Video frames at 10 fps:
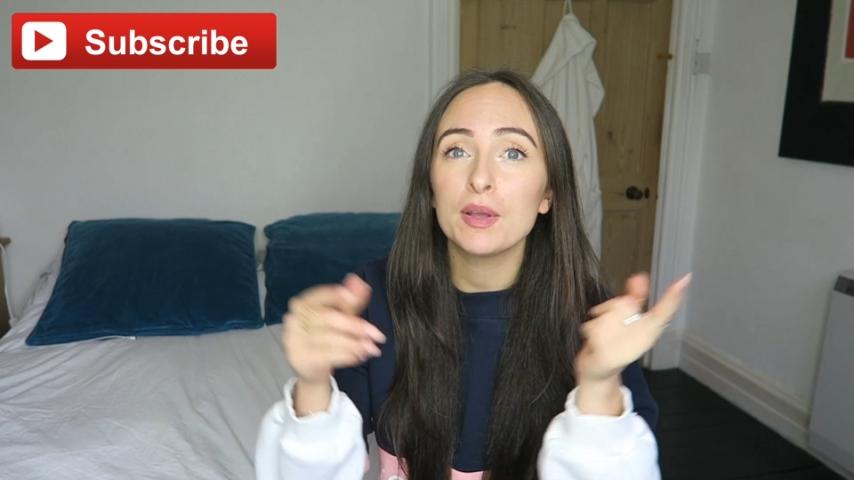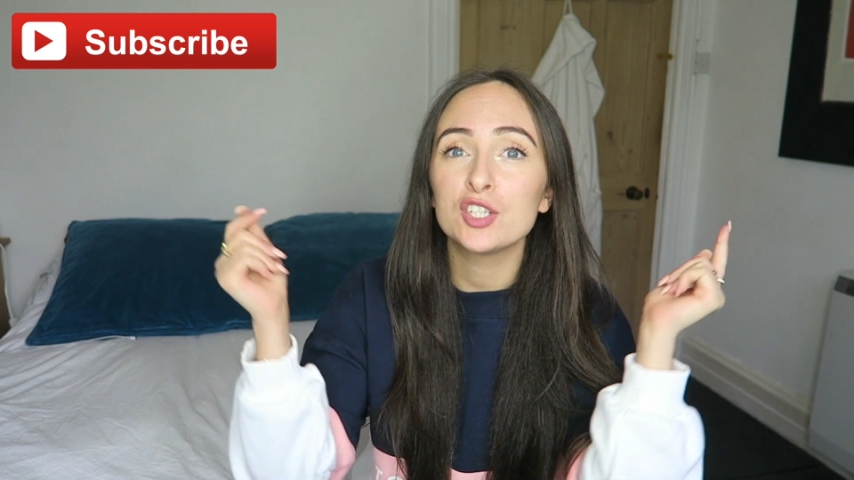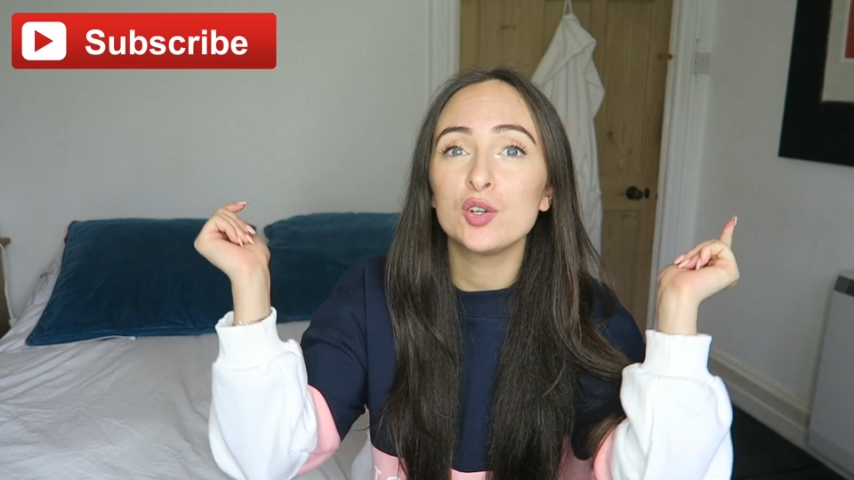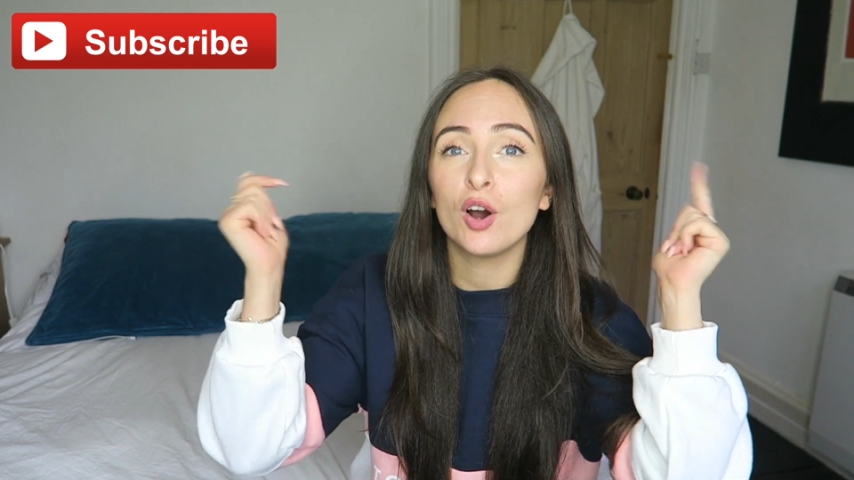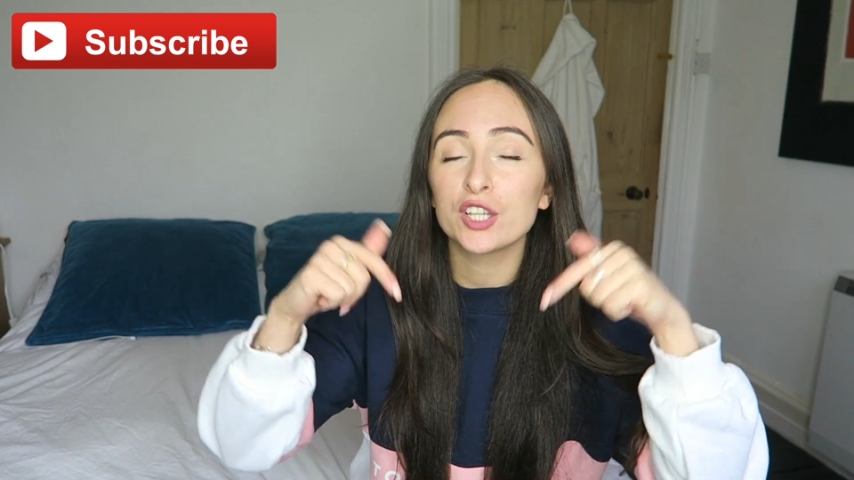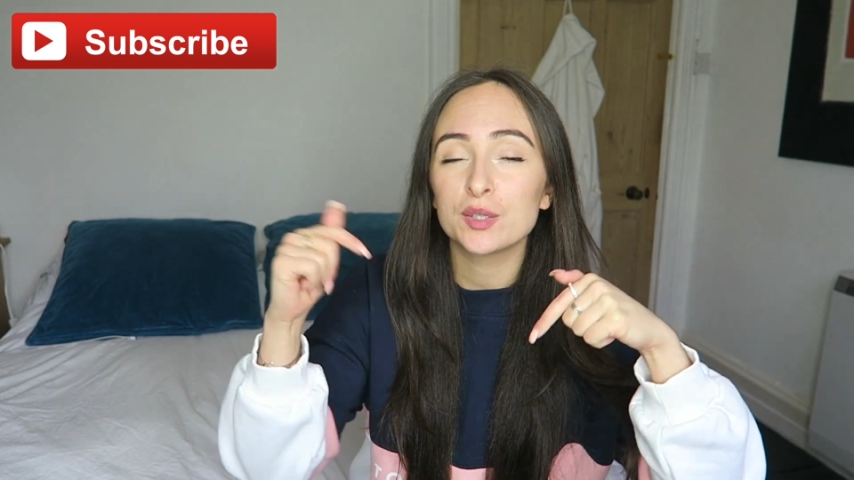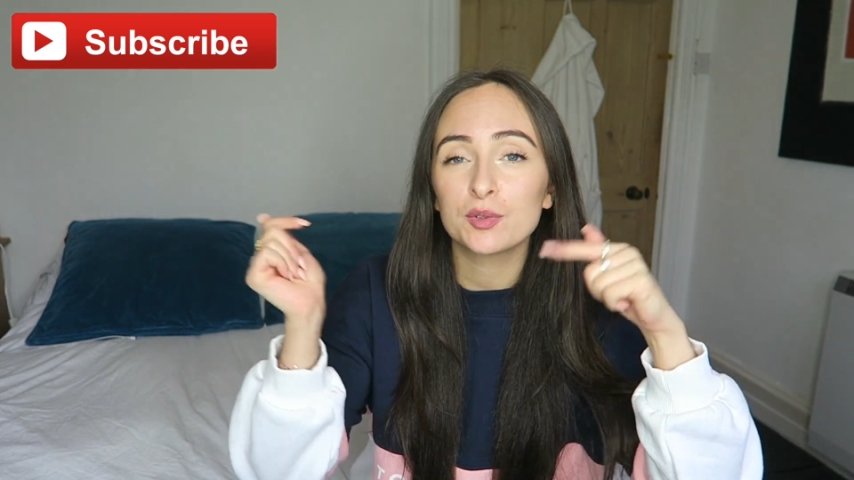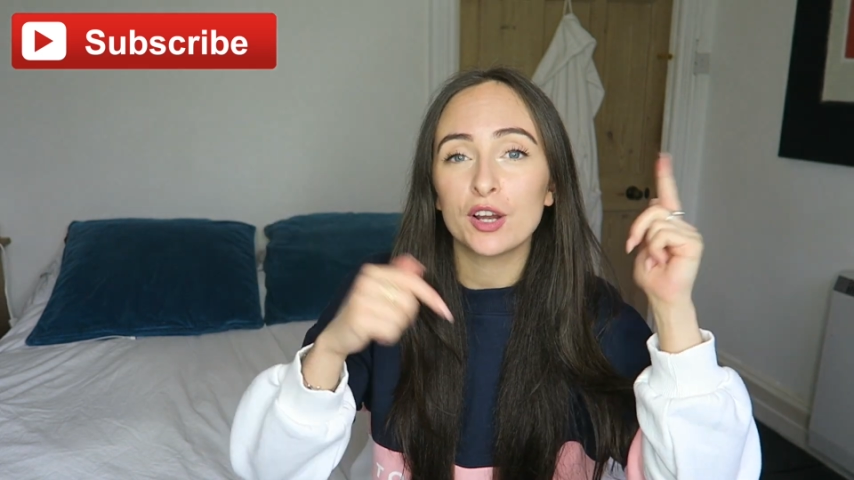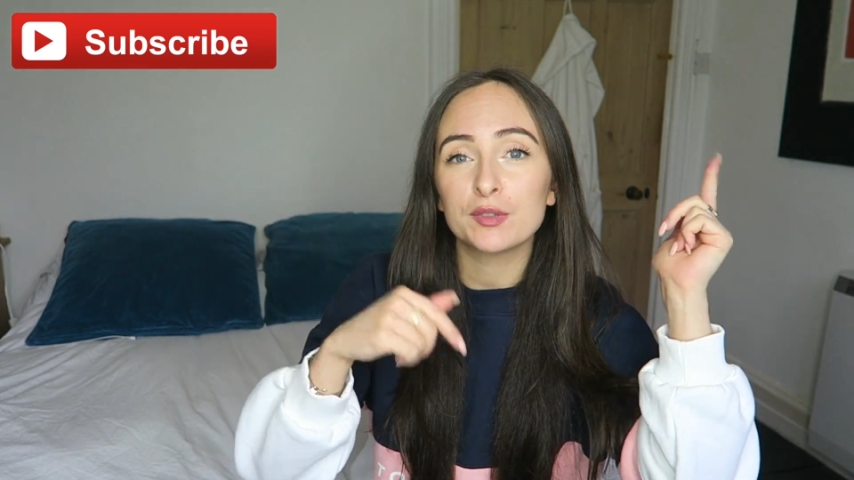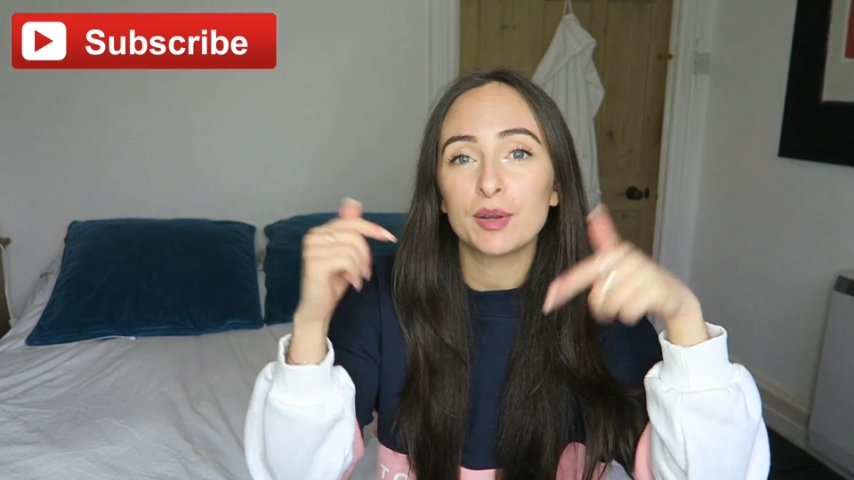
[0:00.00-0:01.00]
make sure you are
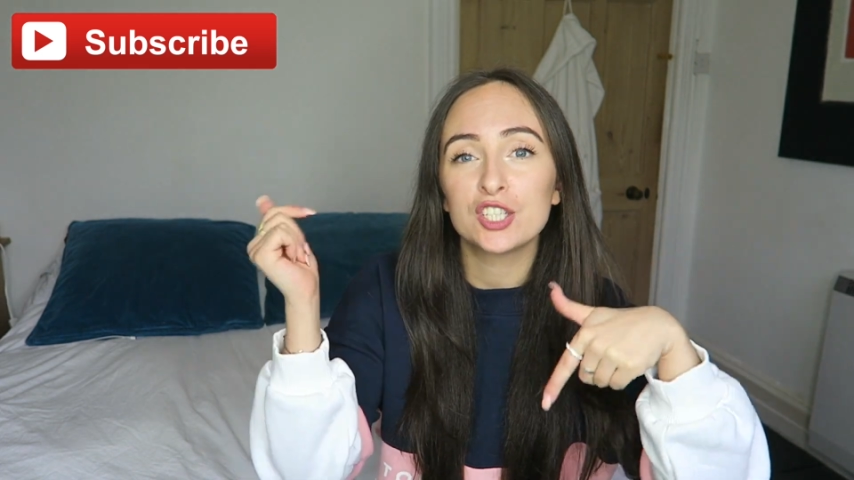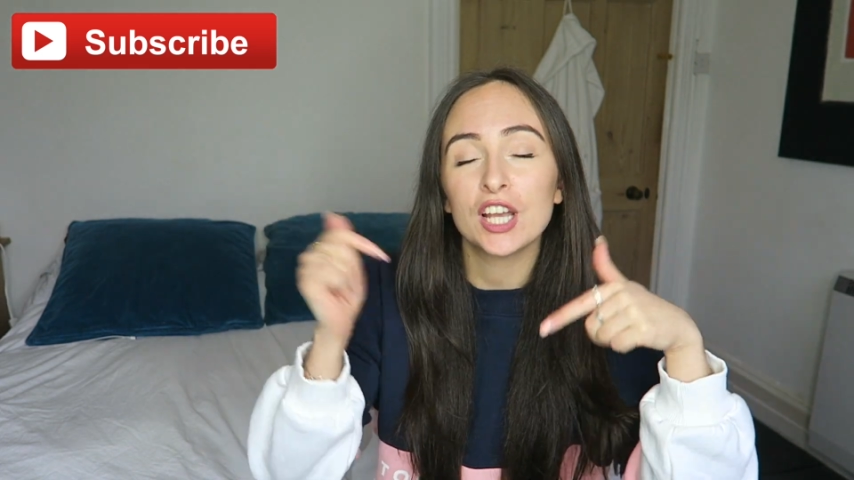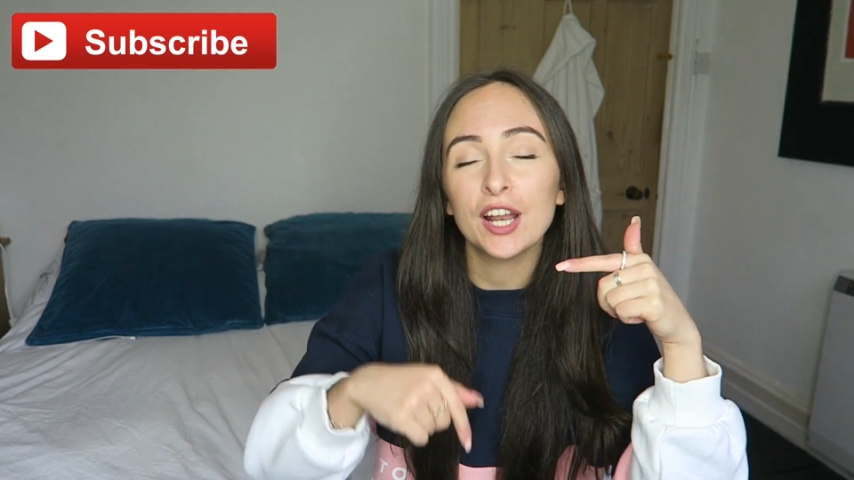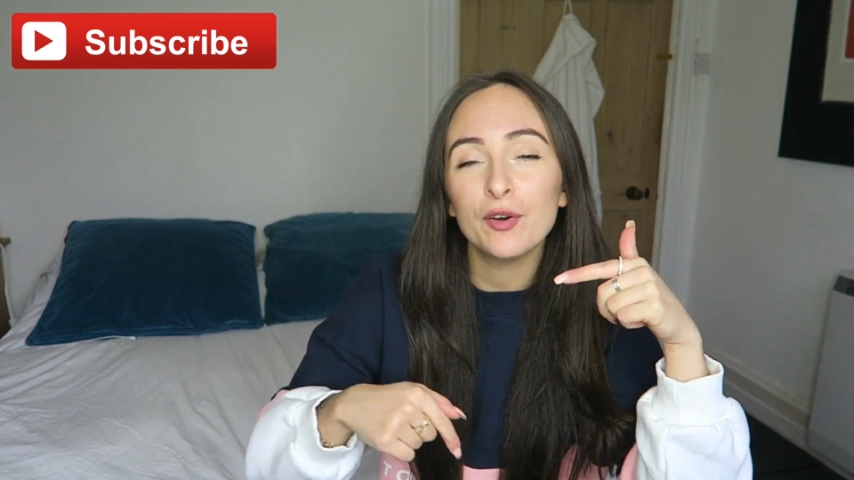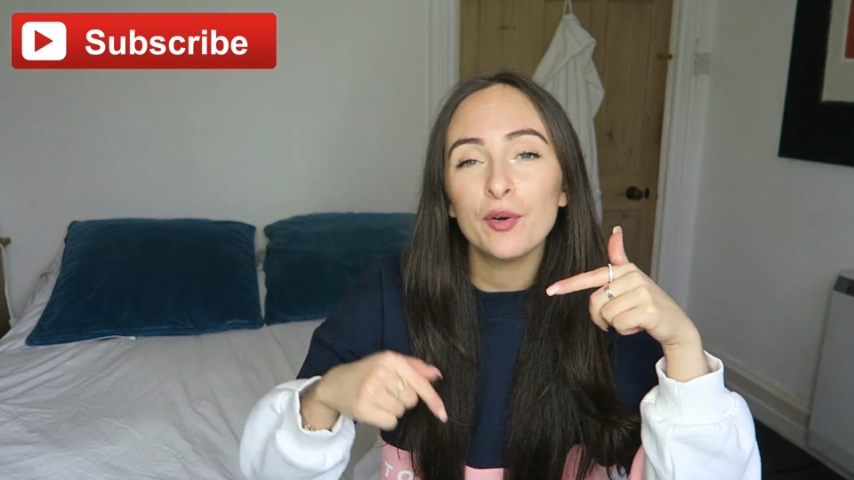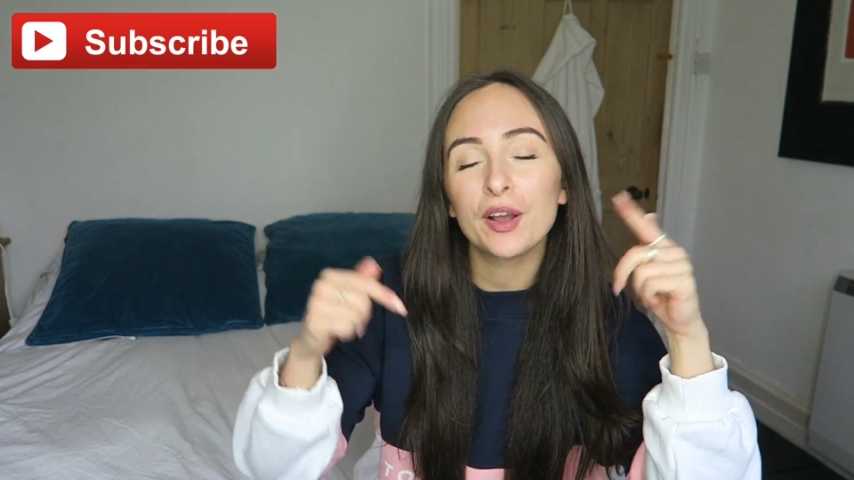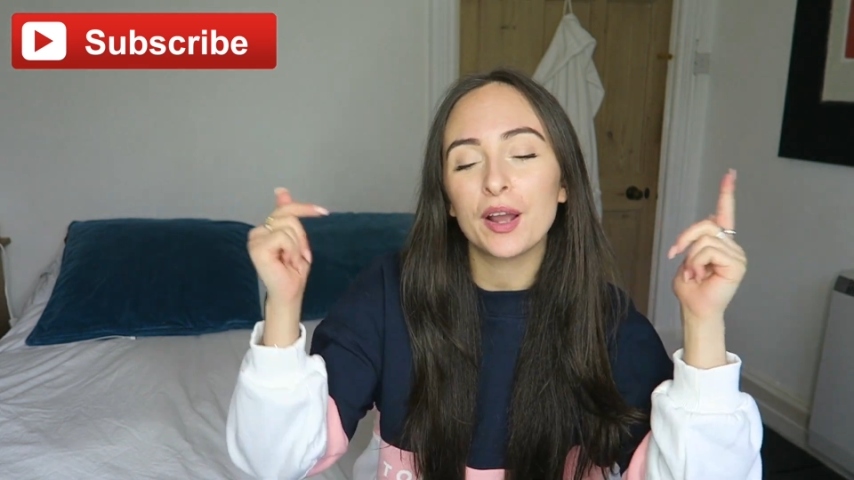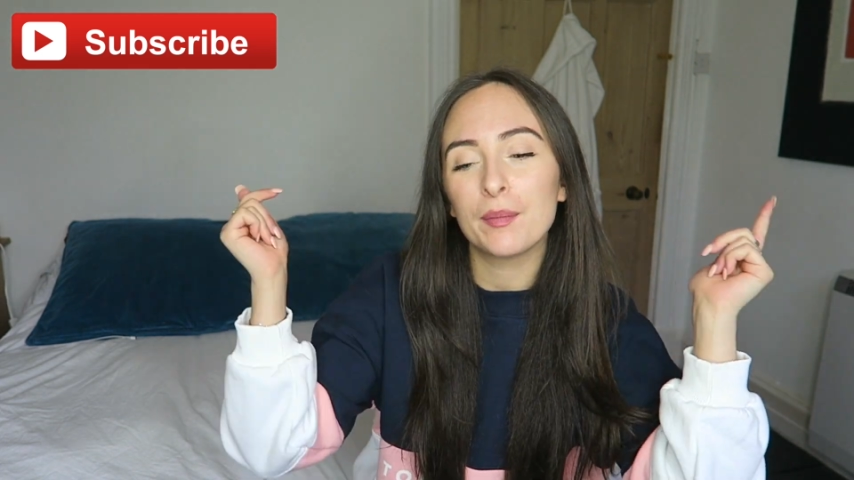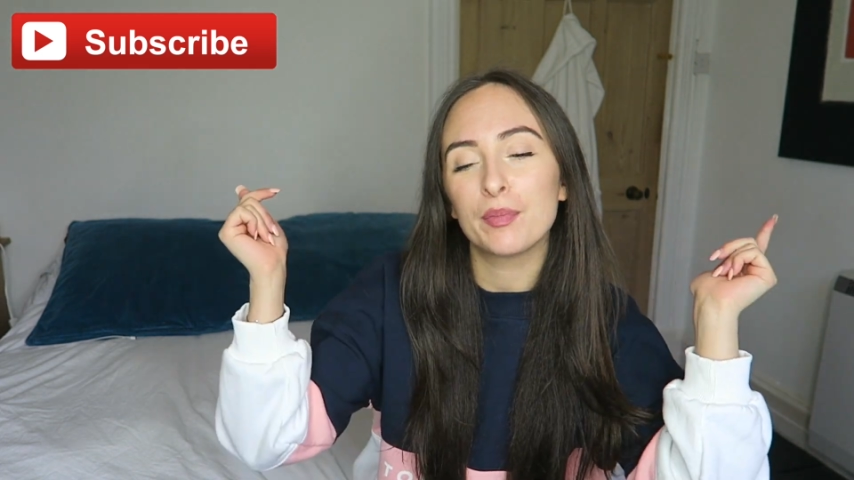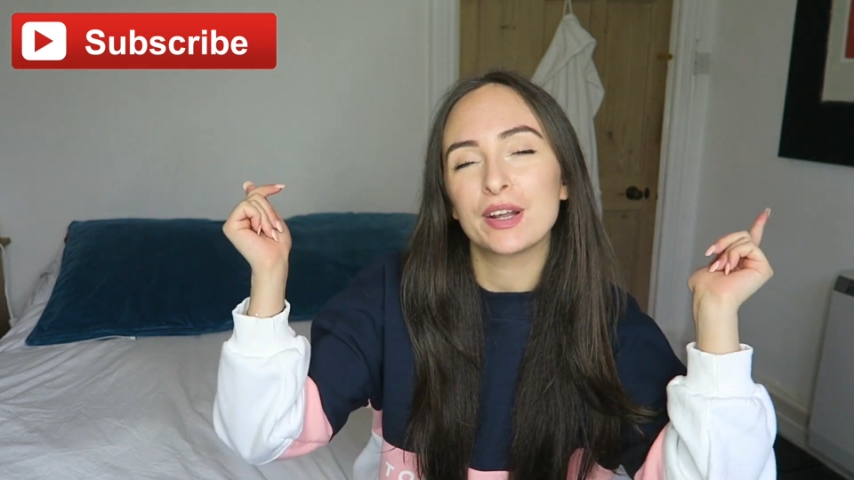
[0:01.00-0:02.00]
subscribed to my channel and
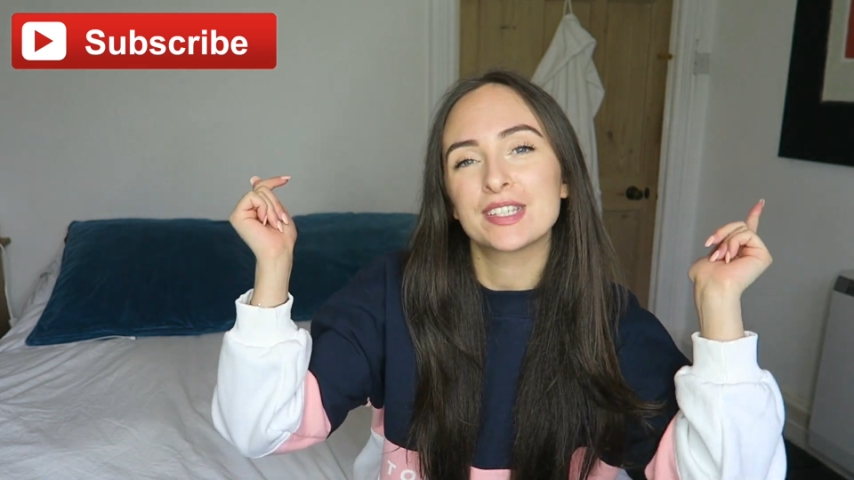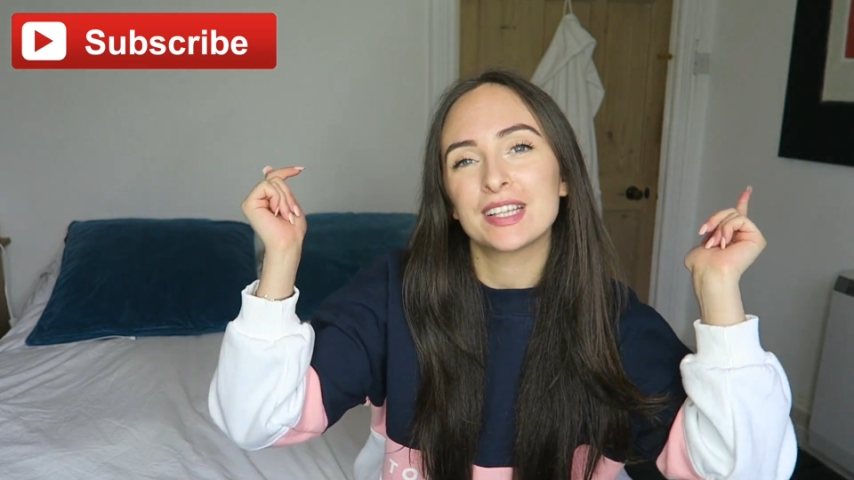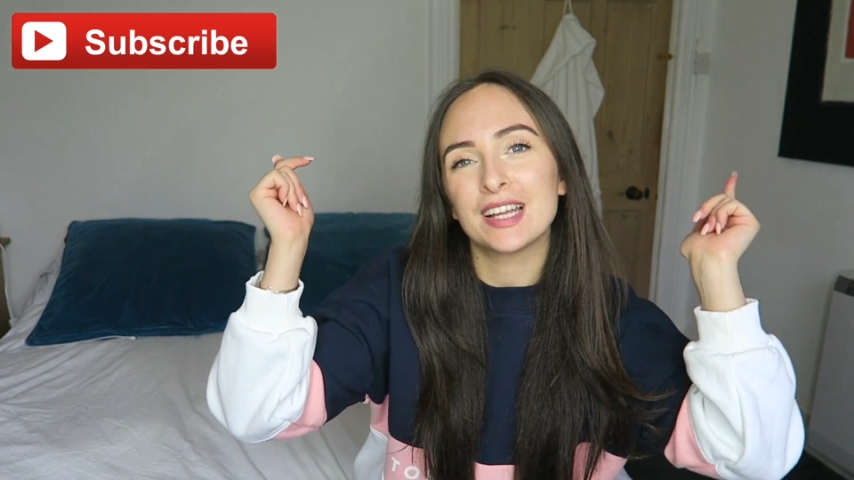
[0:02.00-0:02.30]
come press